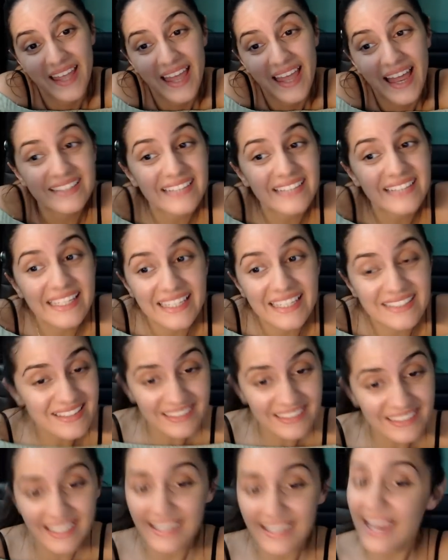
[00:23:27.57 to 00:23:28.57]
like, it
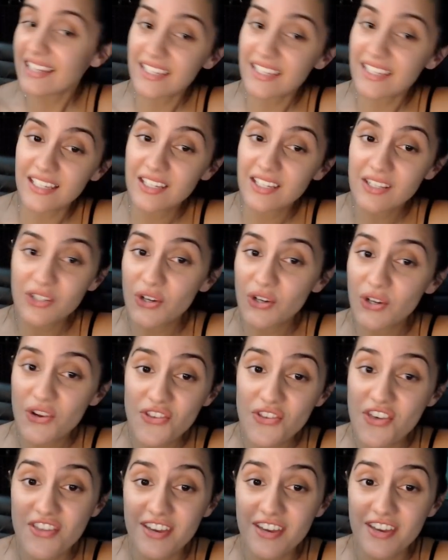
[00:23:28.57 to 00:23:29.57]
doesn't get any easier
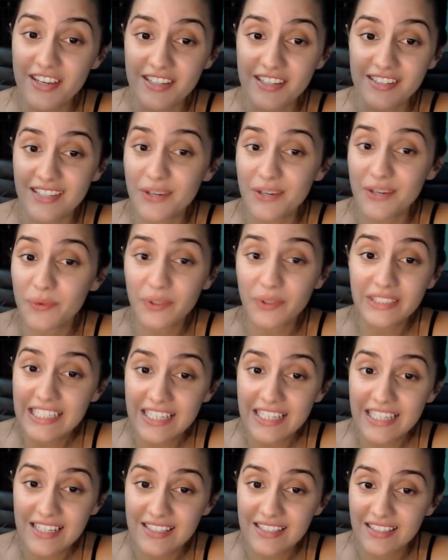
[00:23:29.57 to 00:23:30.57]
than this. It really
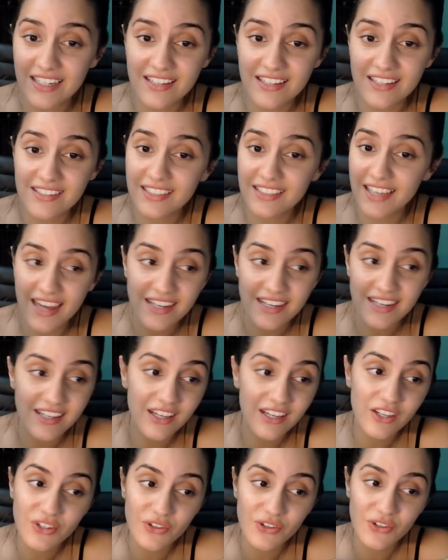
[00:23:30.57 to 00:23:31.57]
doesn't. It doesn't get any
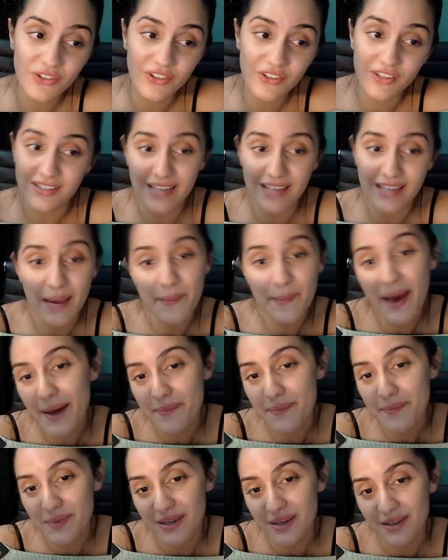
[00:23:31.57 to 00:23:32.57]
easier than this. I'm
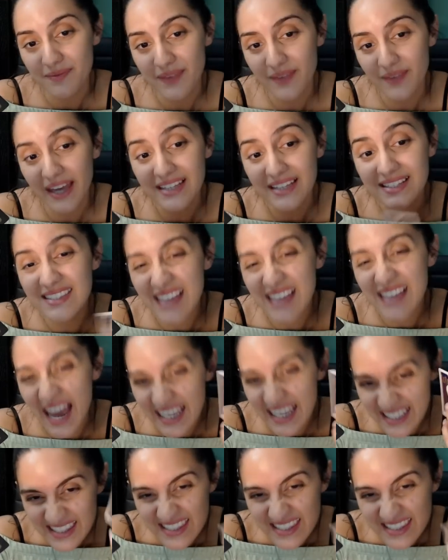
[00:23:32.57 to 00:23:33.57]
happy. I
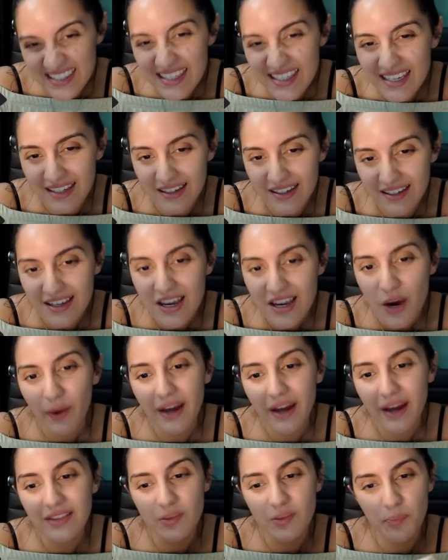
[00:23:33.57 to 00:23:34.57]
see,
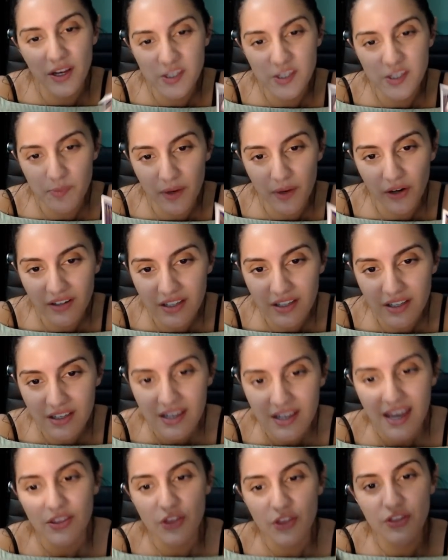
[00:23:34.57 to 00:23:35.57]
right? The prosperity,
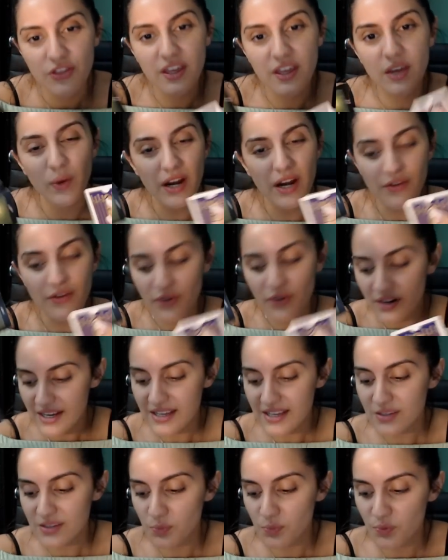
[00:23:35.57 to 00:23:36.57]
the thing, whatever it
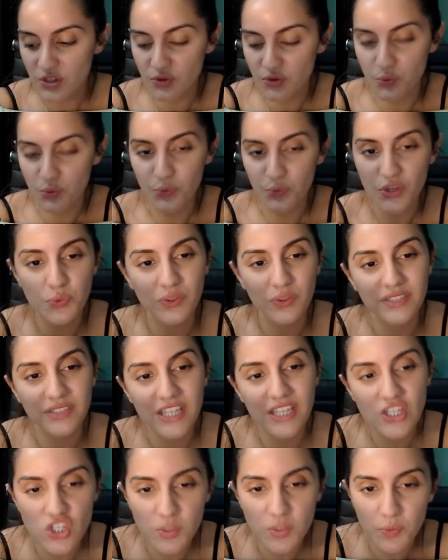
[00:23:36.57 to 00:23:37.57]
is, this
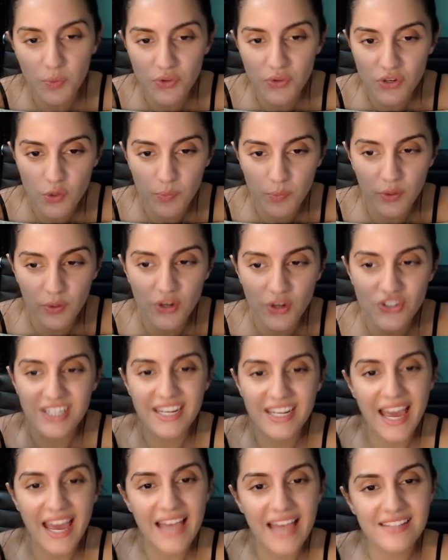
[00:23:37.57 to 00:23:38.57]
relationship with another person,
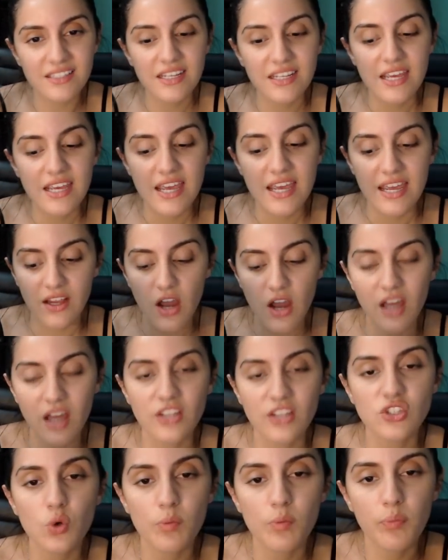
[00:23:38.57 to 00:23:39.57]
it hasn't
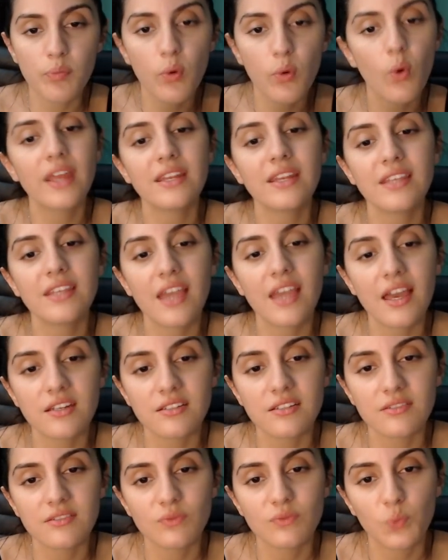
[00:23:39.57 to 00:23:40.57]
gotten to a point yet
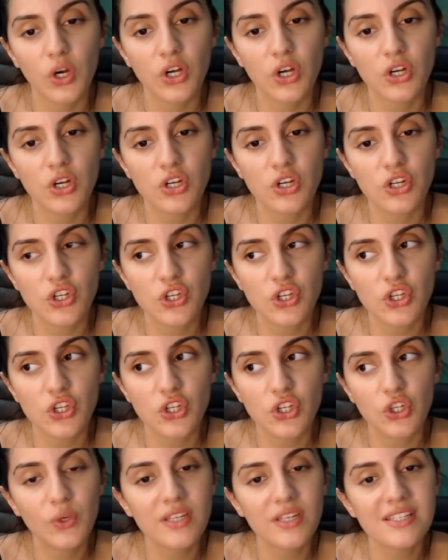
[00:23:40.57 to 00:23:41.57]
where
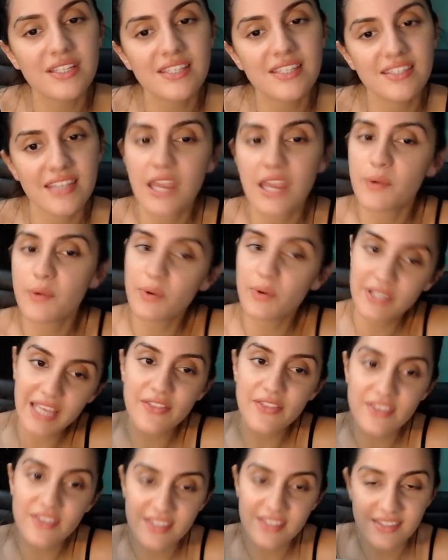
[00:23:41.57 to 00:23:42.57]
you can say, well,
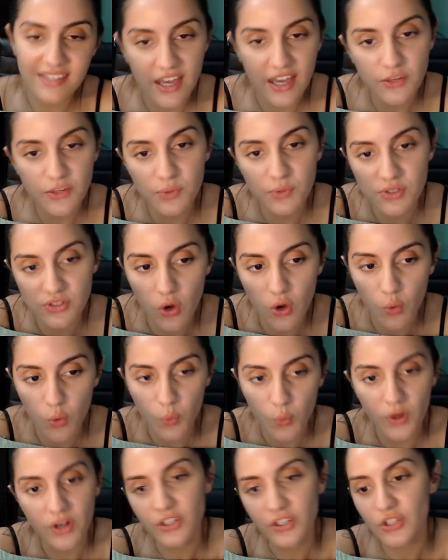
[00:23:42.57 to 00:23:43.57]
yeah, this is the end result,
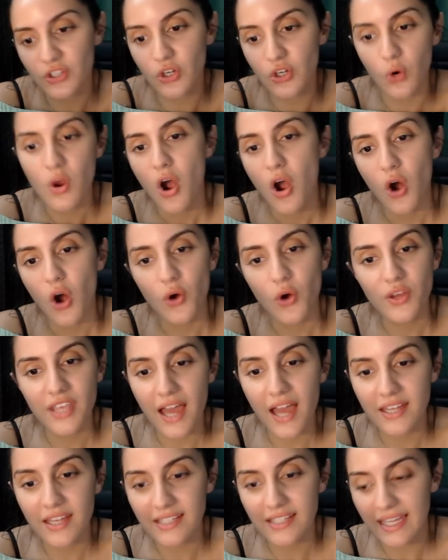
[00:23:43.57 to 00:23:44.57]
where, oh
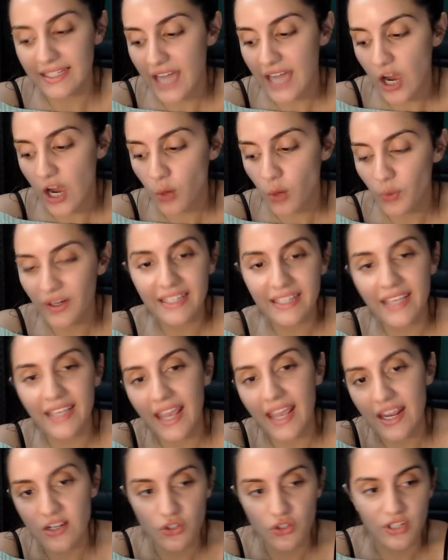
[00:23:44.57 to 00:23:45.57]
yeah, like now we're
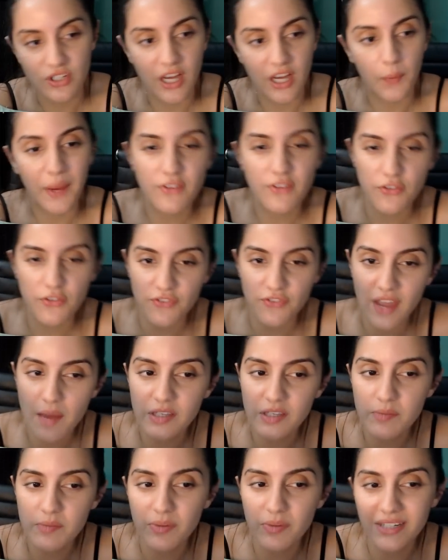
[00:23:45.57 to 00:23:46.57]
engaged or now we have a
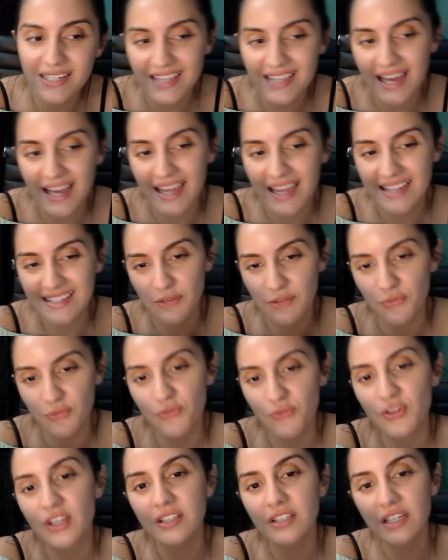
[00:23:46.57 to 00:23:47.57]
family. But it's that
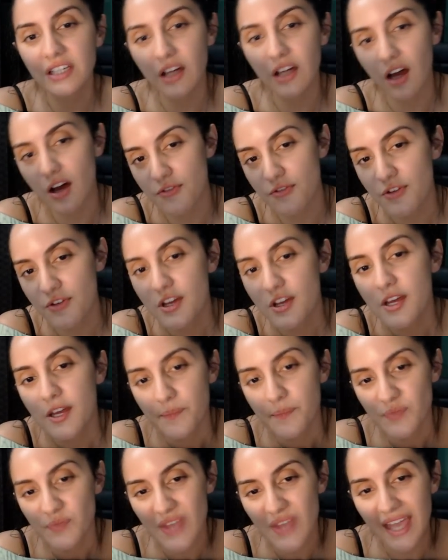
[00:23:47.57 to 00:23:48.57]
feeling of
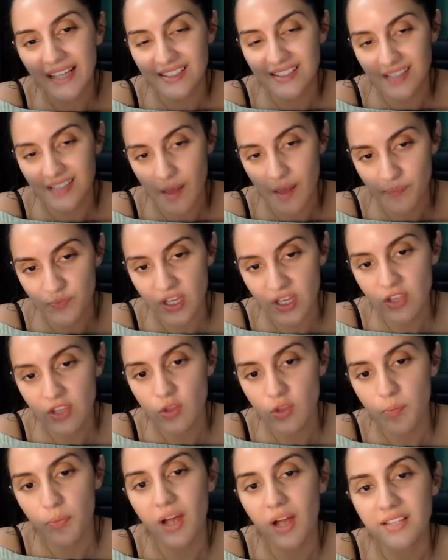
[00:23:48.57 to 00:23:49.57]
accepting
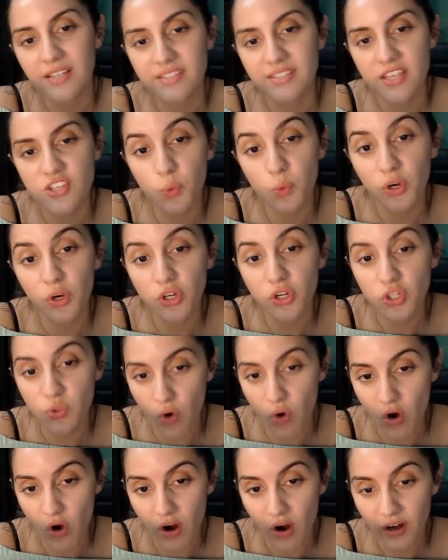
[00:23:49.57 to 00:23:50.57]
the process where
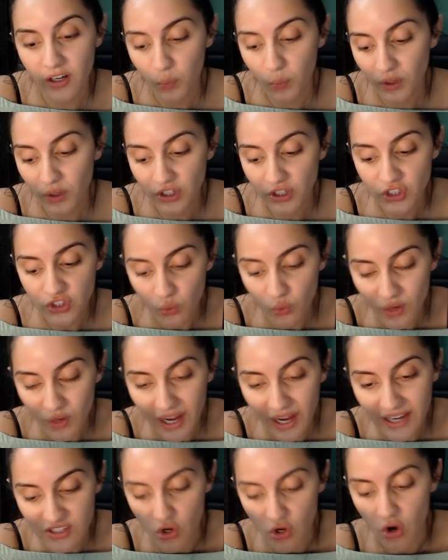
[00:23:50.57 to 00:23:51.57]
you
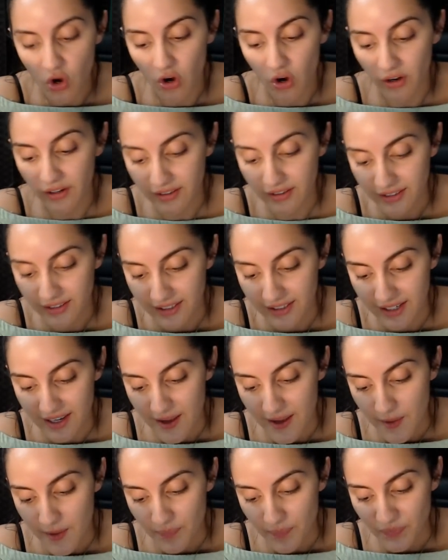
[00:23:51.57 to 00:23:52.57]
guys are,
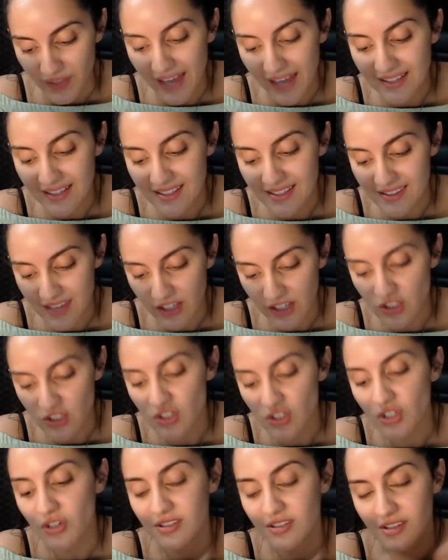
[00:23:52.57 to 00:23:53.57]
and saying
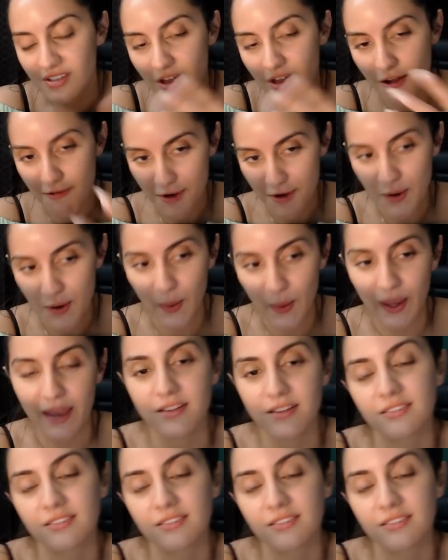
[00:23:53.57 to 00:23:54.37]
to yourself, okay,